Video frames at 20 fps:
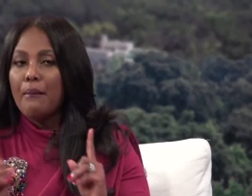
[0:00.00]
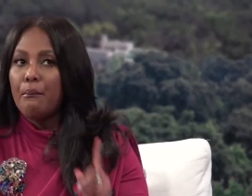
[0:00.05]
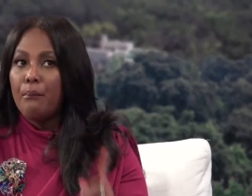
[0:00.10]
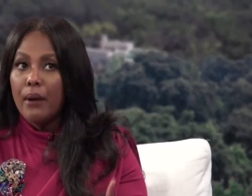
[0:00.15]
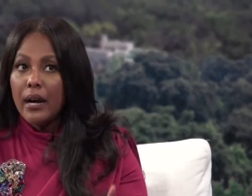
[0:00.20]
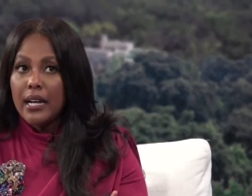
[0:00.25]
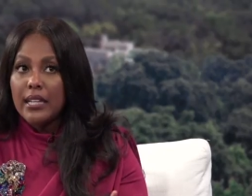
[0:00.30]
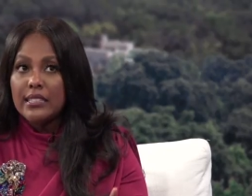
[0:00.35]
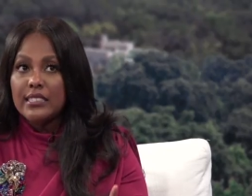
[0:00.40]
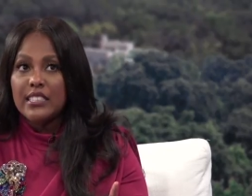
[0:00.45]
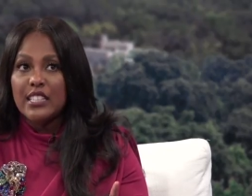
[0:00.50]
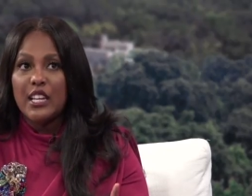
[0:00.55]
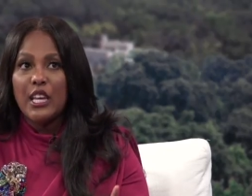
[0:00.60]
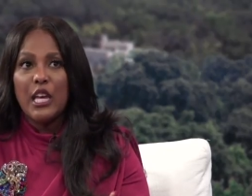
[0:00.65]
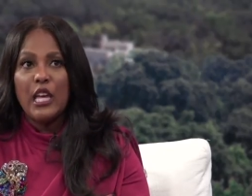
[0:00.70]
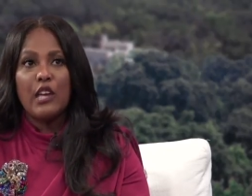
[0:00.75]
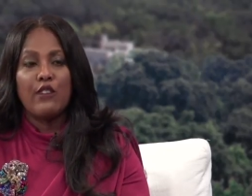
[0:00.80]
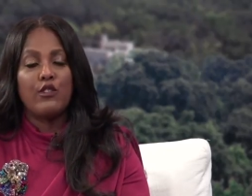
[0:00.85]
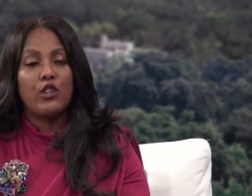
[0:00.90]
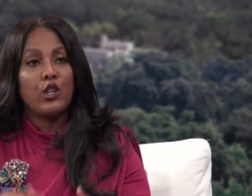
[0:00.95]
but
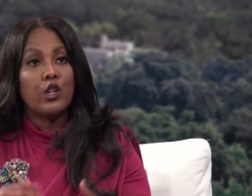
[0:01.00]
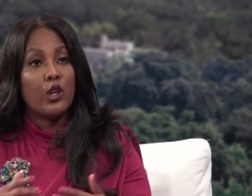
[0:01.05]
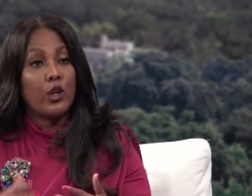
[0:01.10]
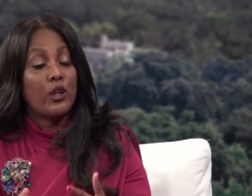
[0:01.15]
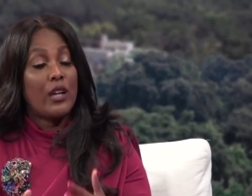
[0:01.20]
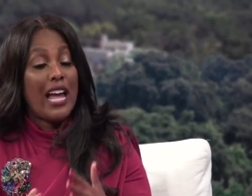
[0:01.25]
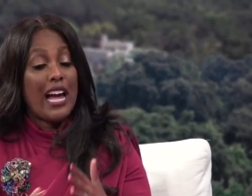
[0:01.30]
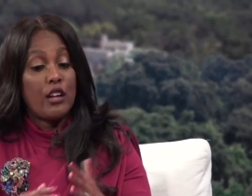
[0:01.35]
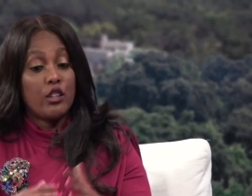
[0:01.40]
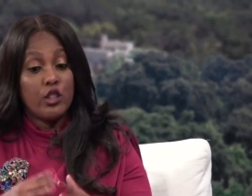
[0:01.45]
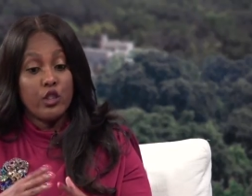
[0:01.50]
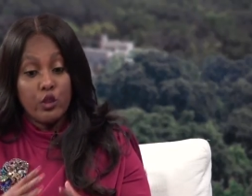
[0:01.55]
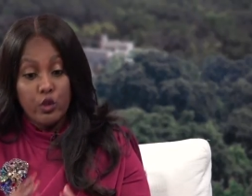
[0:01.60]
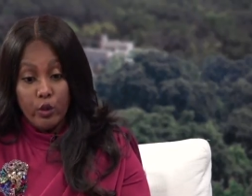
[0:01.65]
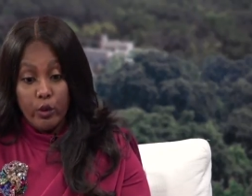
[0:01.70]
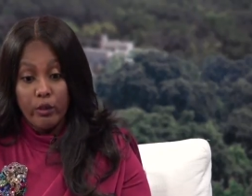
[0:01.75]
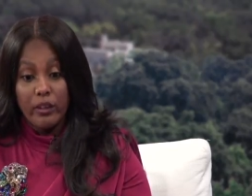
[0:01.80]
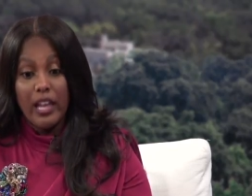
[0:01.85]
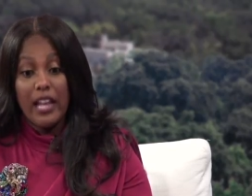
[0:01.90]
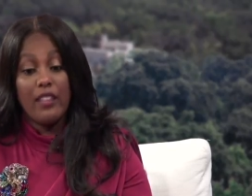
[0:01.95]
if you learn how to
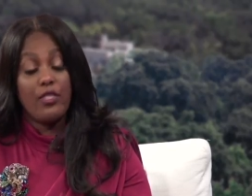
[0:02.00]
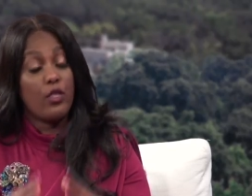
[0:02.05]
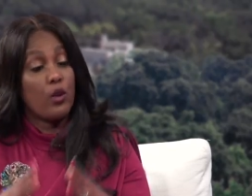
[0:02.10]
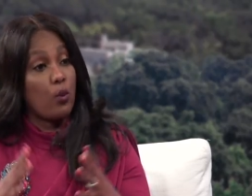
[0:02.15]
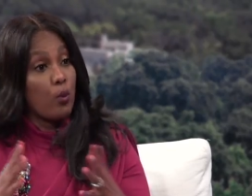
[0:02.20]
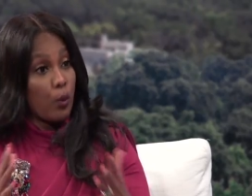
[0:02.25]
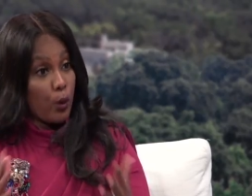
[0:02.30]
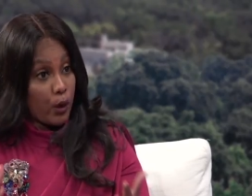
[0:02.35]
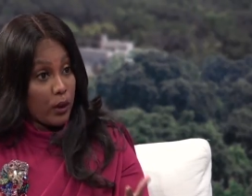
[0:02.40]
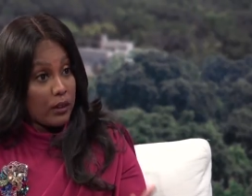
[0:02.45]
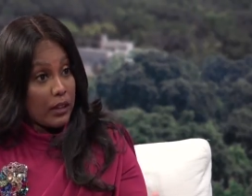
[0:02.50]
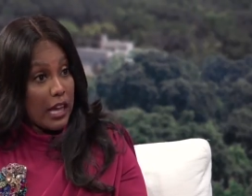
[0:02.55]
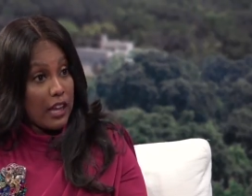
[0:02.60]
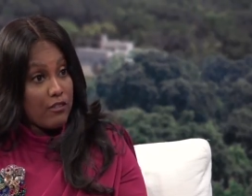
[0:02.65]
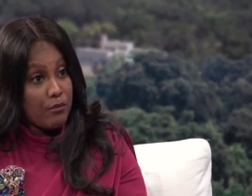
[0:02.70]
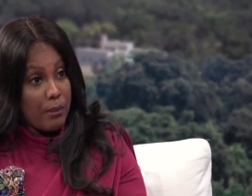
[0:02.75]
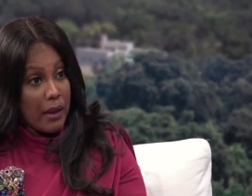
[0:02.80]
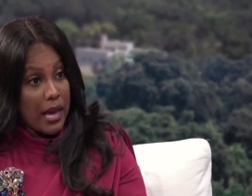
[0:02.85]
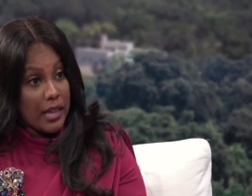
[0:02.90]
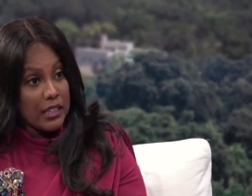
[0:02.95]
create the
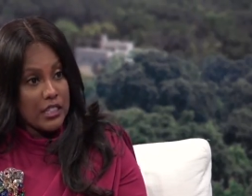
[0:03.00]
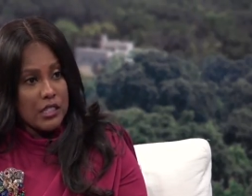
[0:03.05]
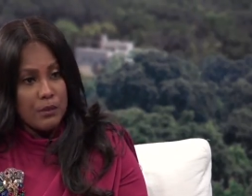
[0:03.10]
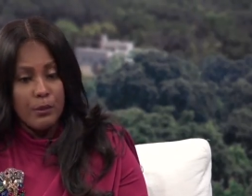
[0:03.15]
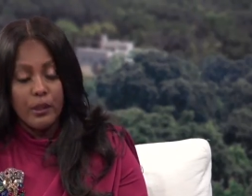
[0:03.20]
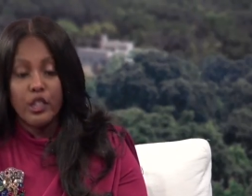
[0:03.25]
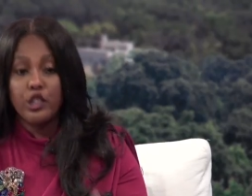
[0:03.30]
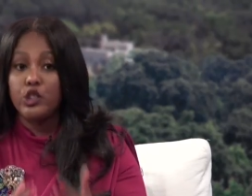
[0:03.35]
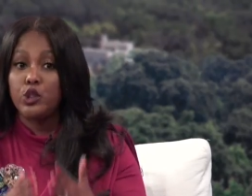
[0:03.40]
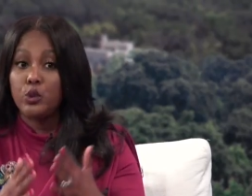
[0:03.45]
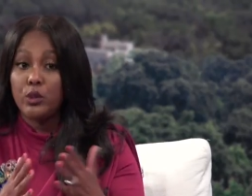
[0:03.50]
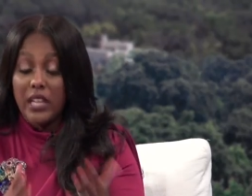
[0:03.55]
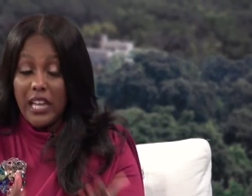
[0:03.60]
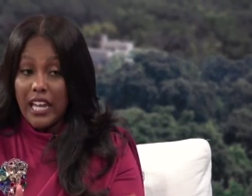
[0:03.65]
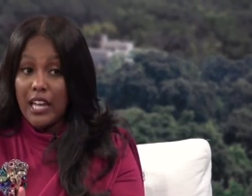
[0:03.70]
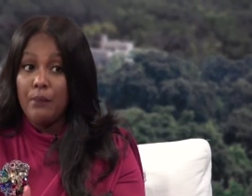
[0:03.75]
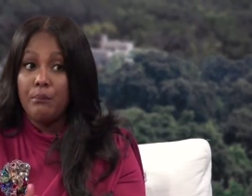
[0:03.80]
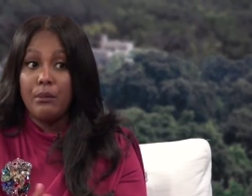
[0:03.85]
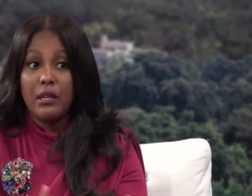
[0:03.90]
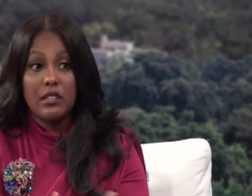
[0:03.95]
work-life balance, because you
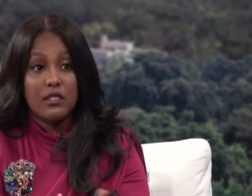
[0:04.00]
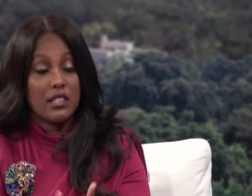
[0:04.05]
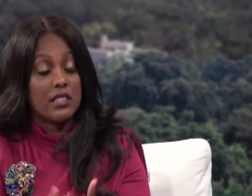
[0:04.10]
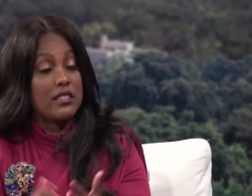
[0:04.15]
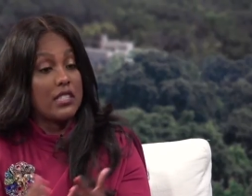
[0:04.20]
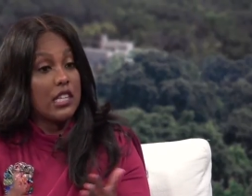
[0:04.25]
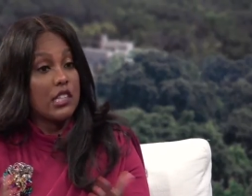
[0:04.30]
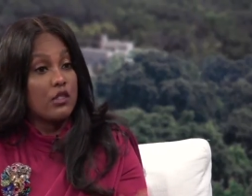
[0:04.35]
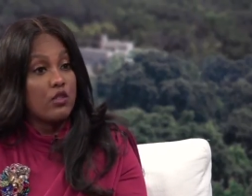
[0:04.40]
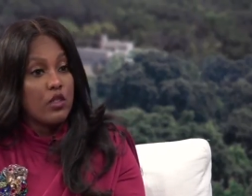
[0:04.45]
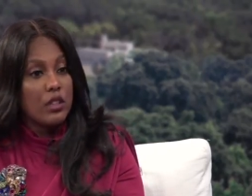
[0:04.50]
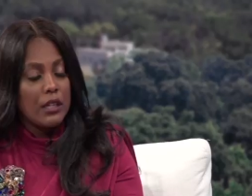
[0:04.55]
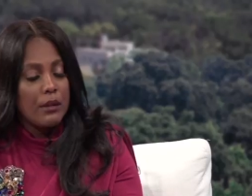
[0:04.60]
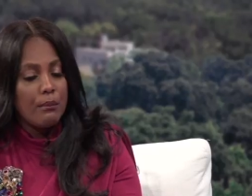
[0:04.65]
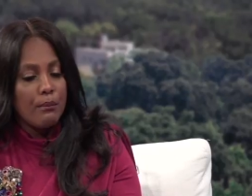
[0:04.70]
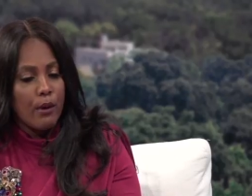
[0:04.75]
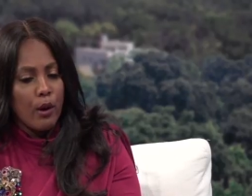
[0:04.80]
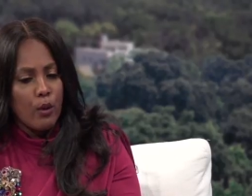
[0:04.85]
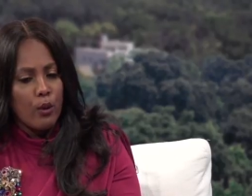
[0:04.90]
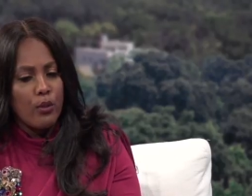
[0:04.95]
can be successful
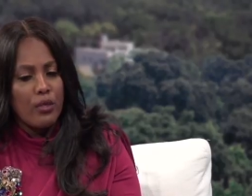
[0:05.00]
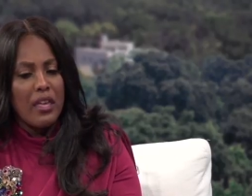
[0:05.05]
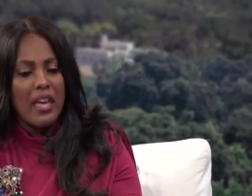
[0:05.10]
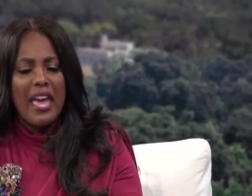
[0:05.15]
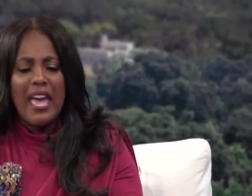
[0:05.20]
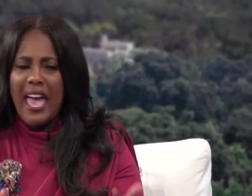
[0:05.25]
in both,